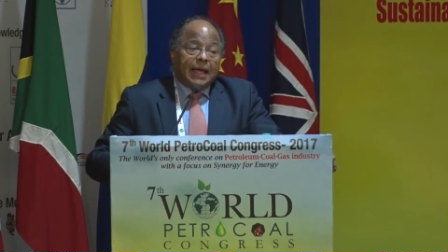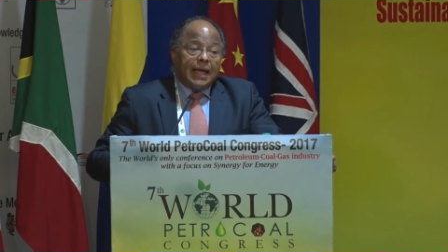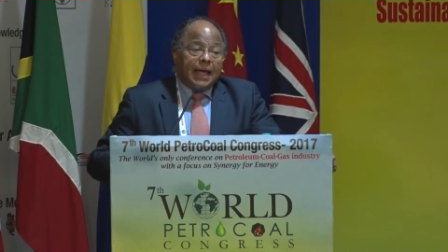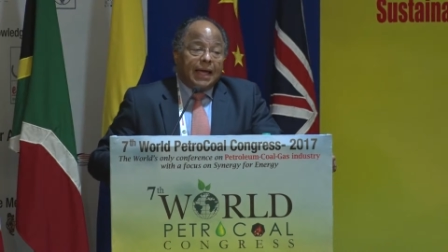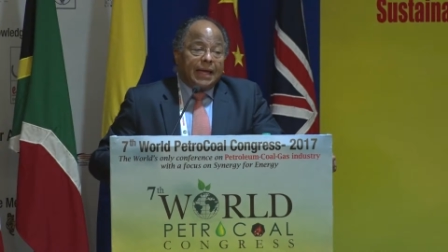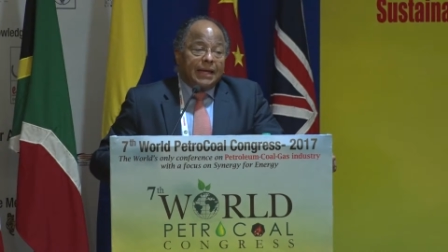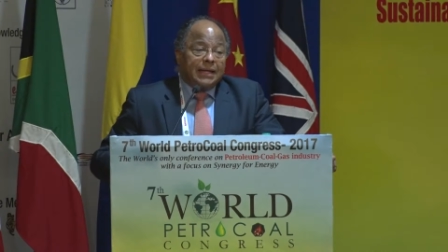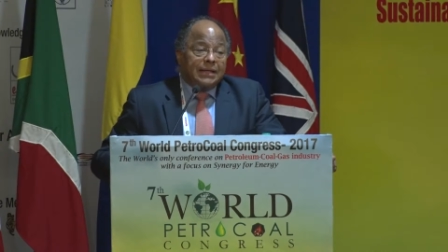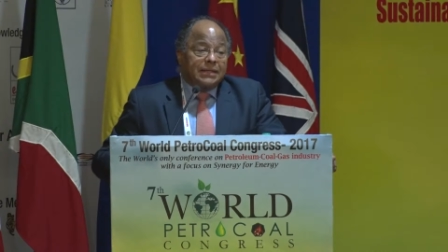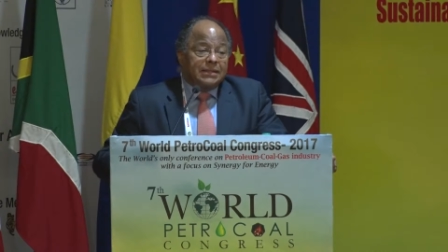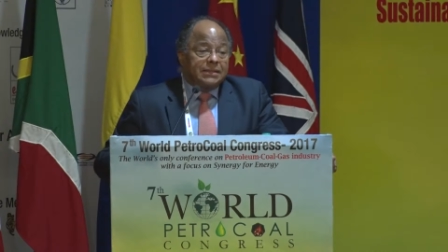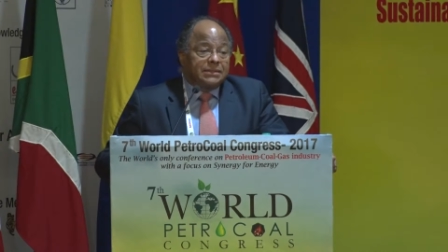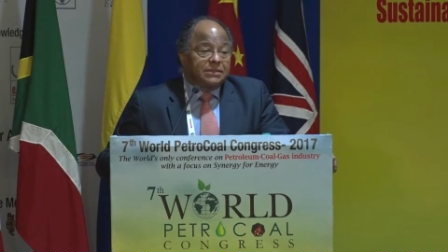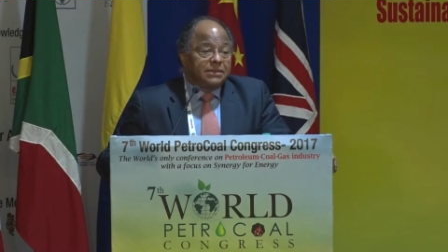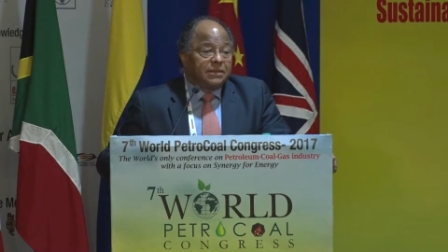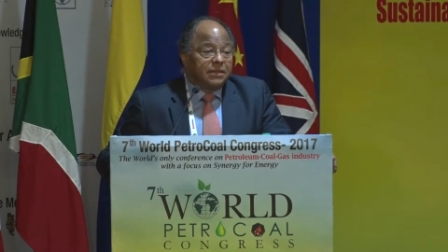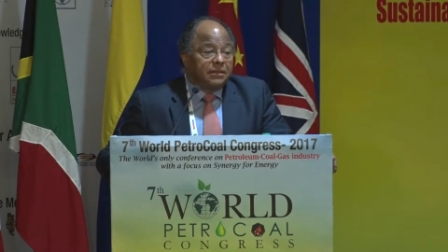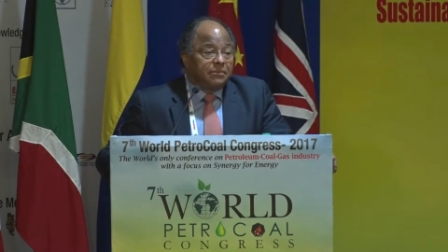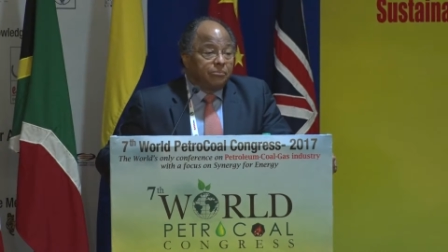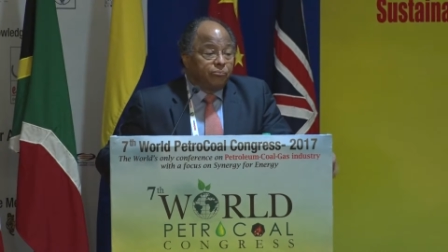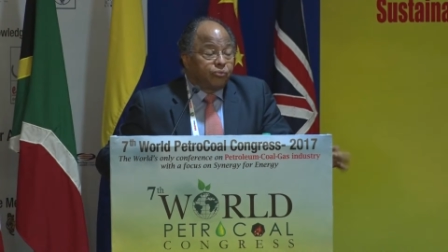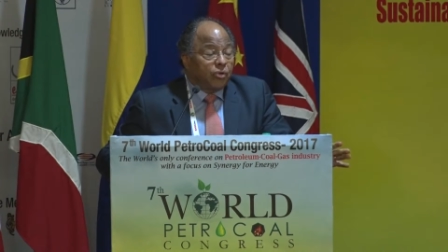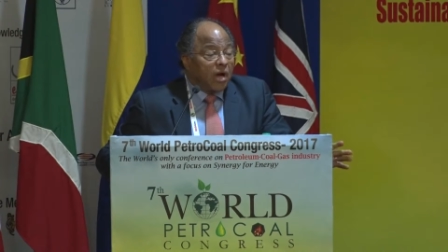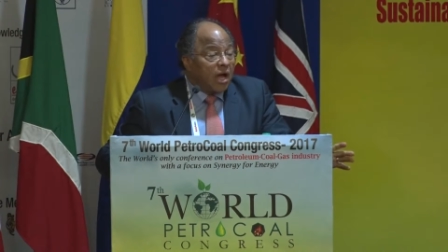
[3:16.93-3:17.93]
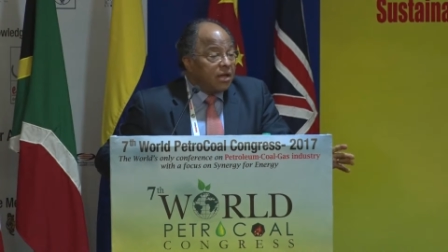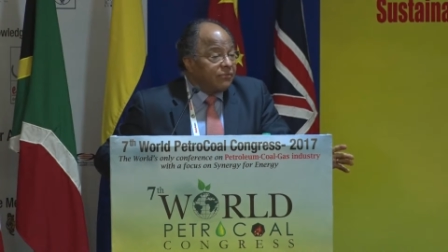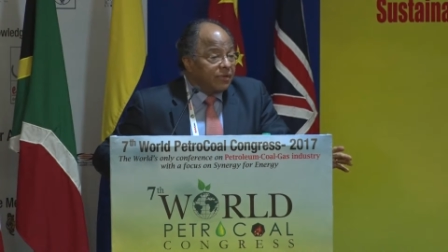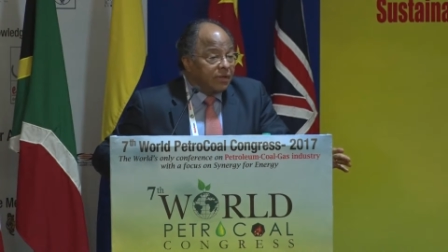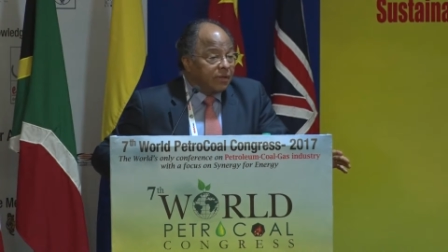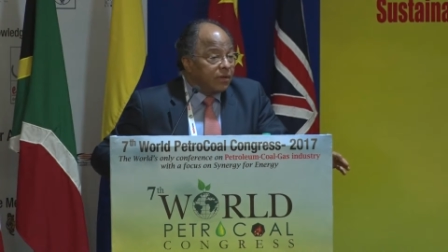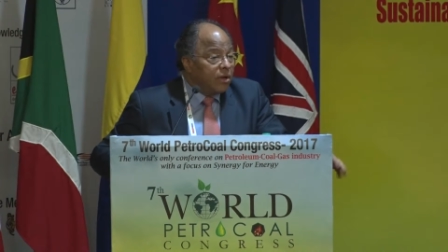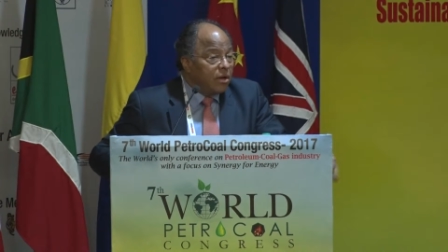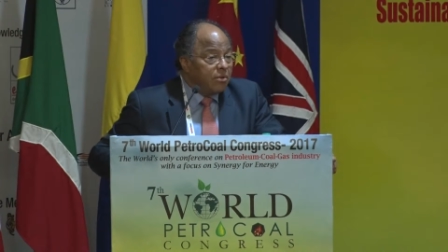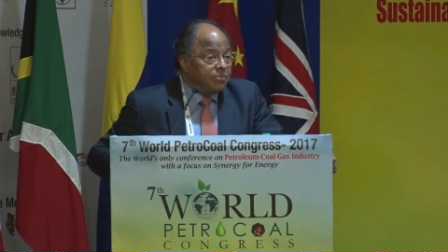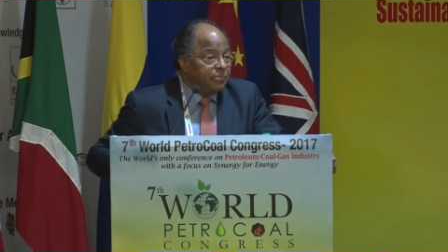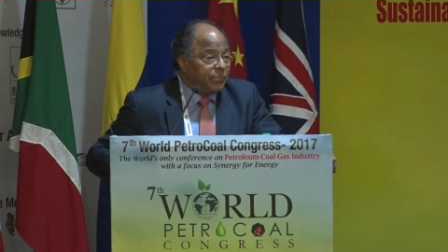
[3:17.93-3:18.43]
and
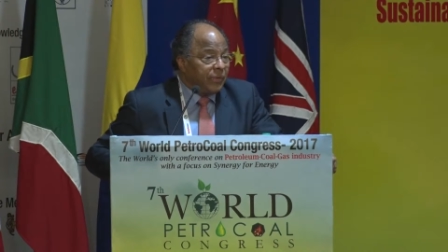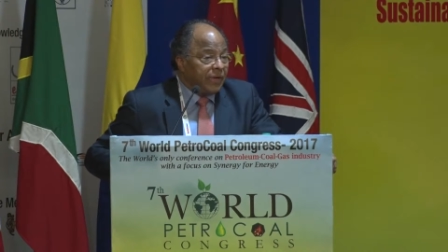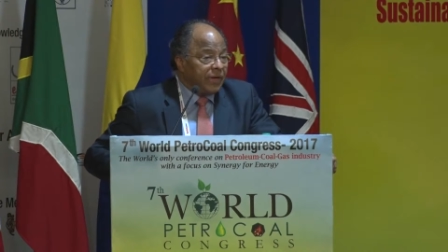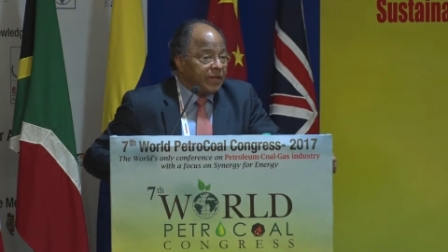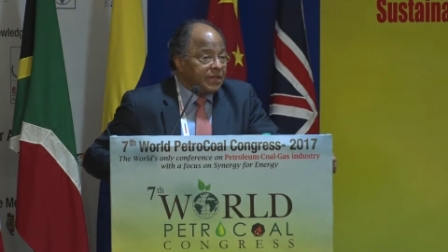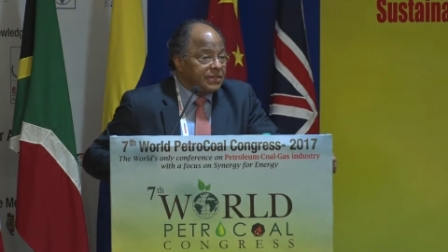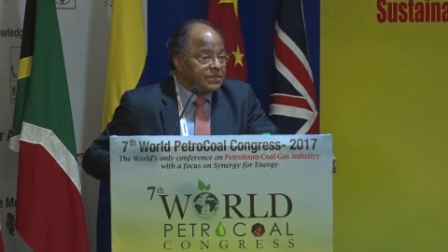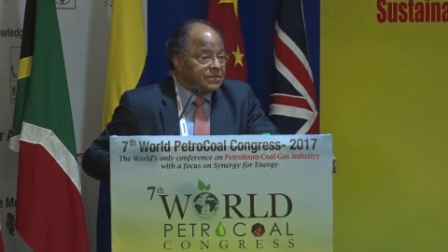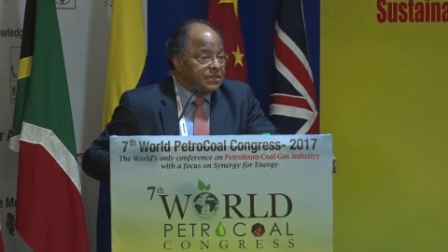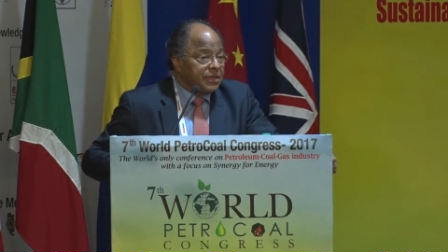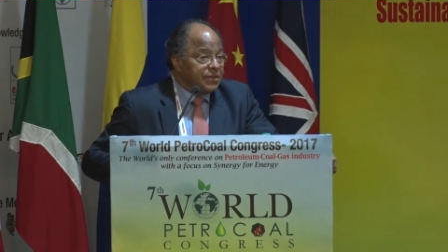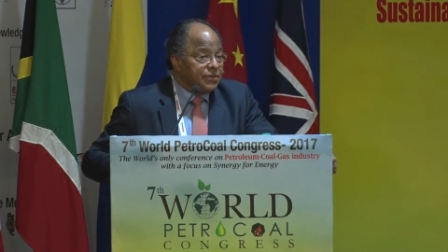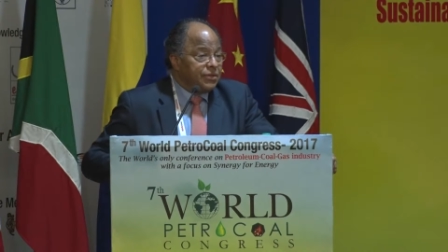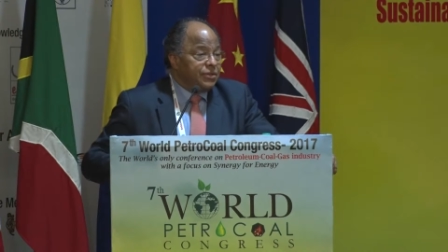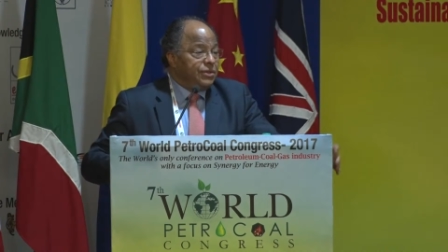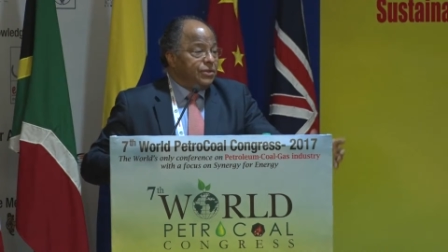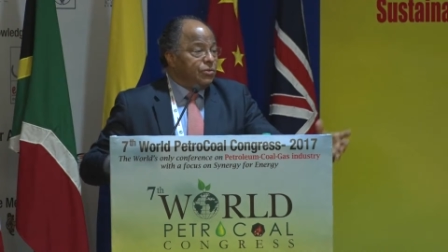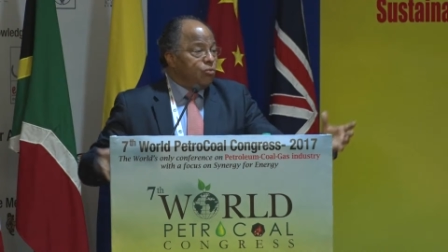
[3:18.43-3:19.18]
private companies.